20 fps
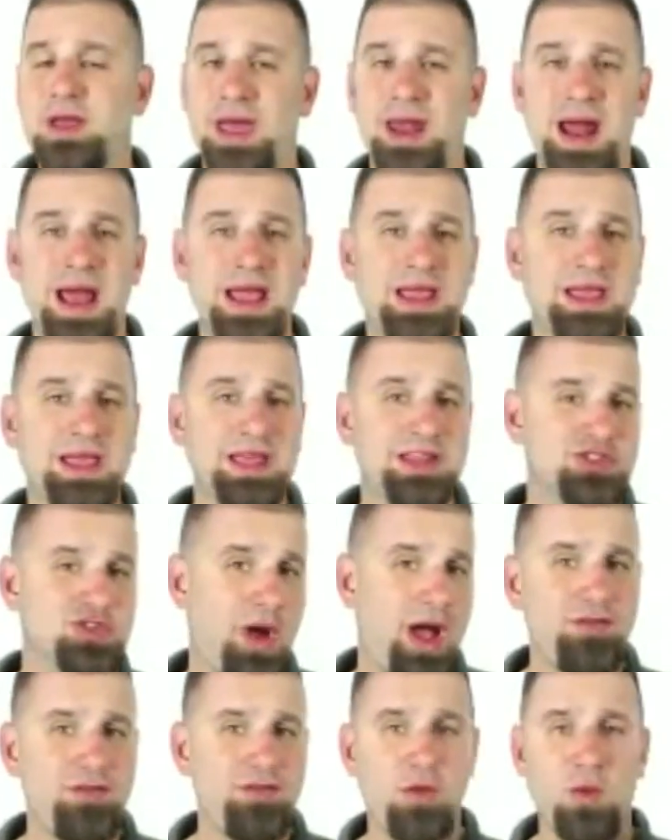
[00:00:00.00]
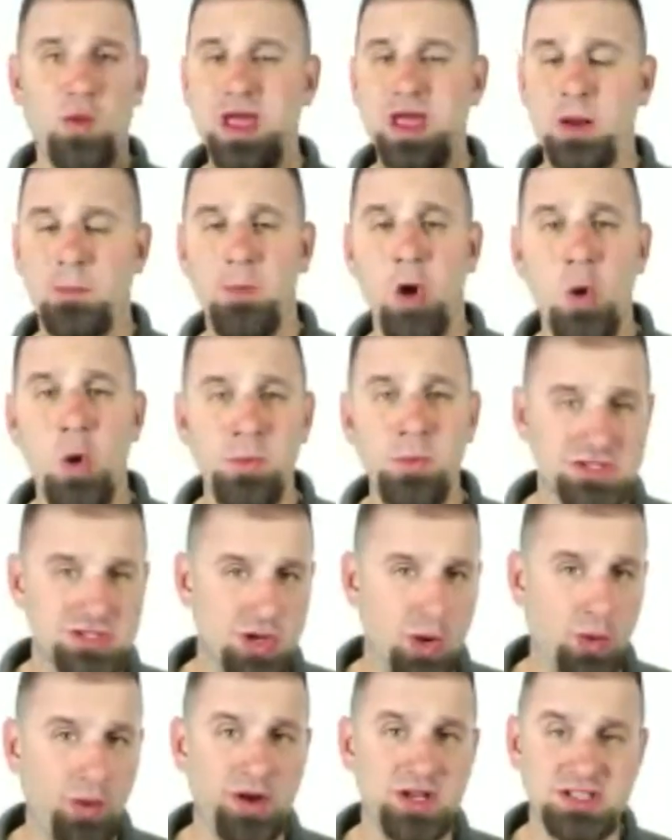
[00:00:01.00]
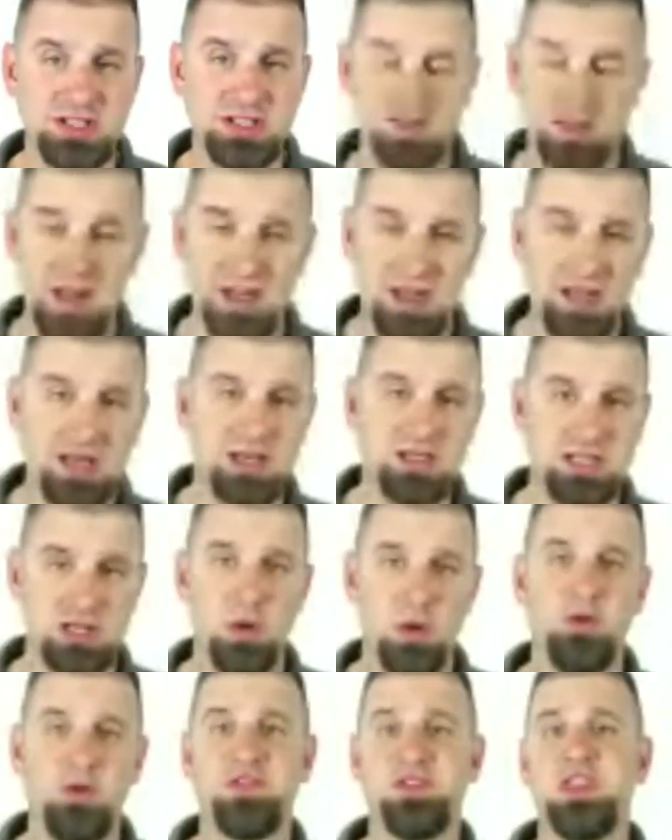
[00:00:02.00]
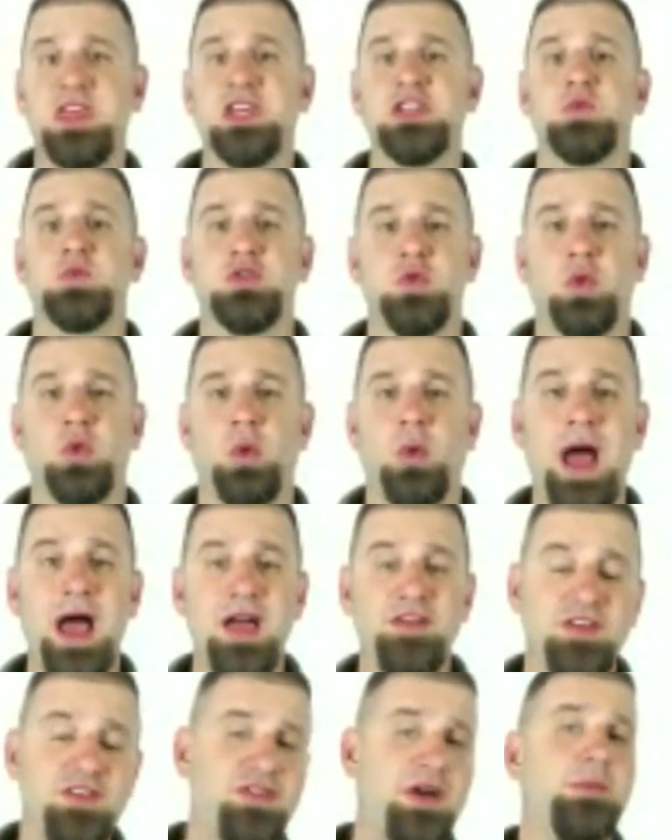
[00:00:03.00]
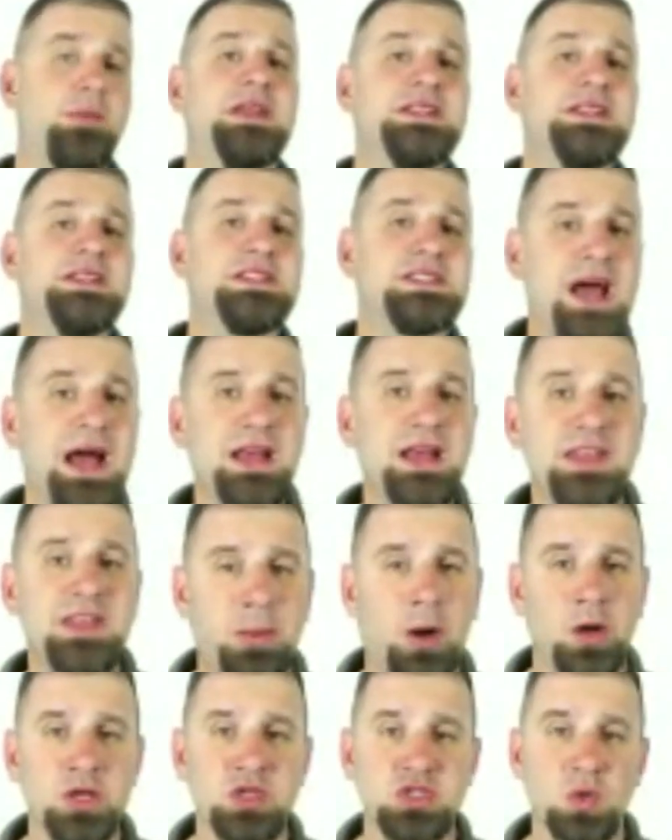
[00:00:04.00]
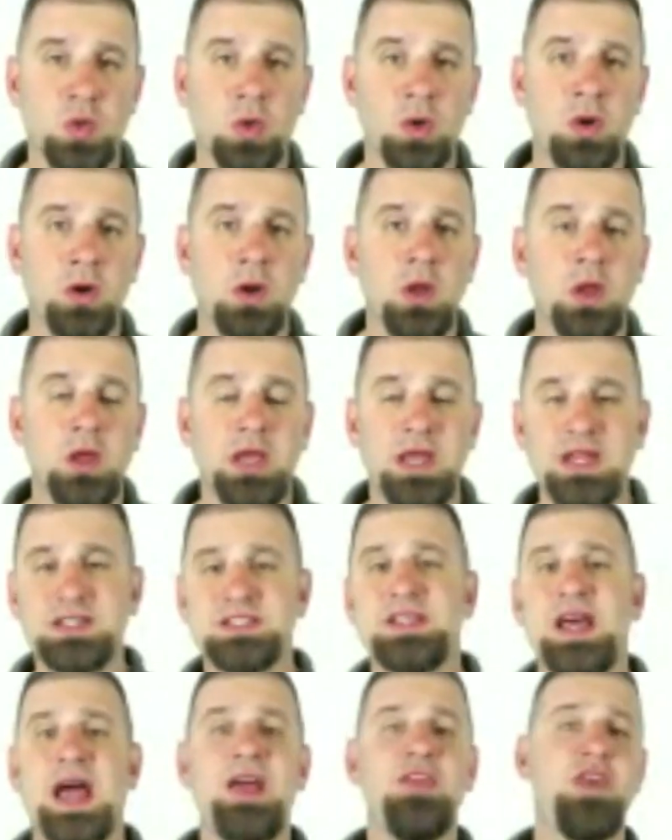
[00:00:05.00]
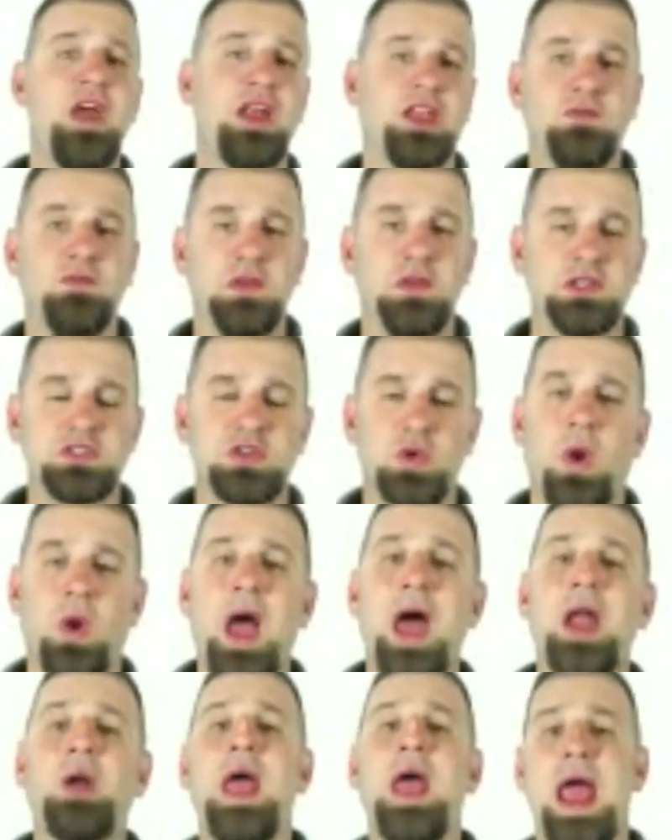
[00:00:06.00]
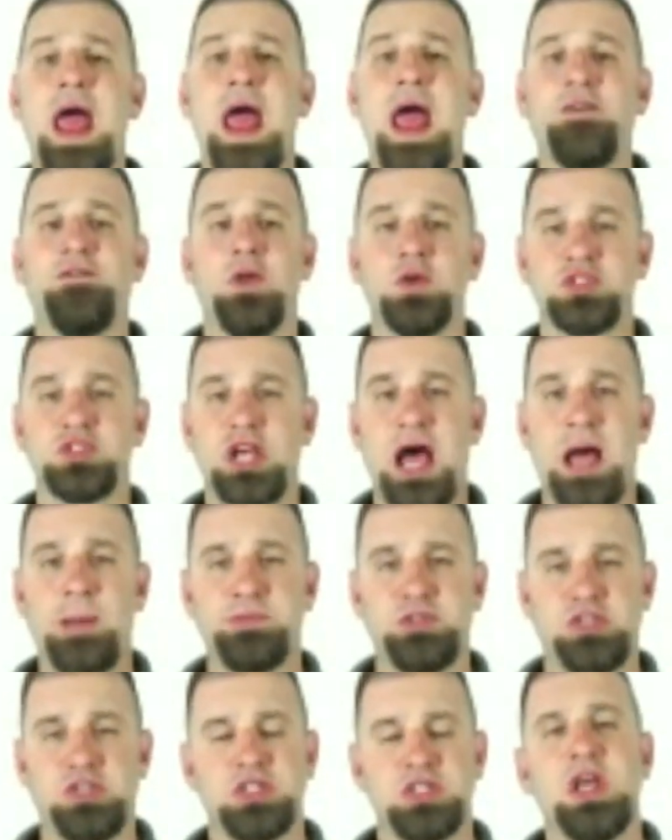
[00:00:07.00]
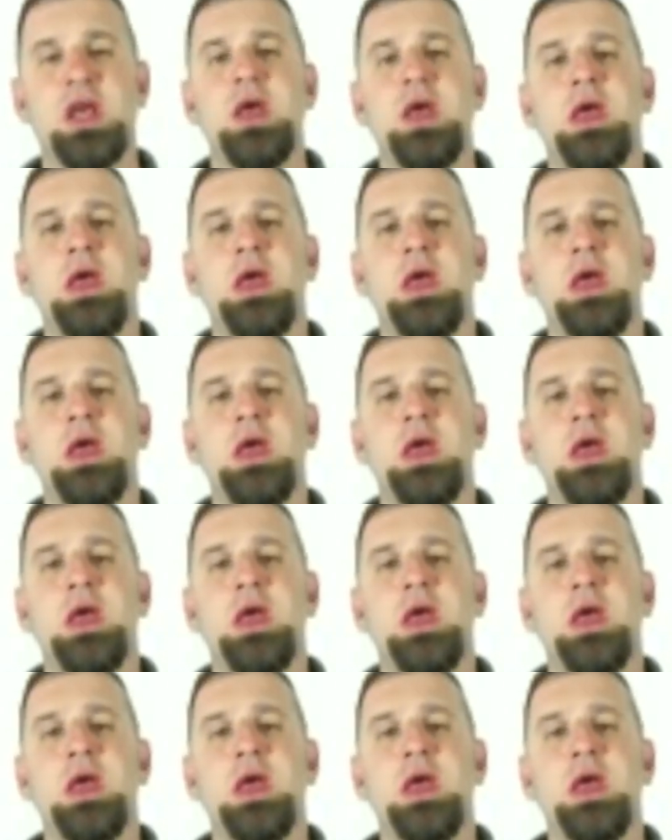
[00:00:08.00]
and I can drive away at a moment's notice if I needed to, if things were to arrive. If I'm inside that party store, inside that convenience store, I don't have those options.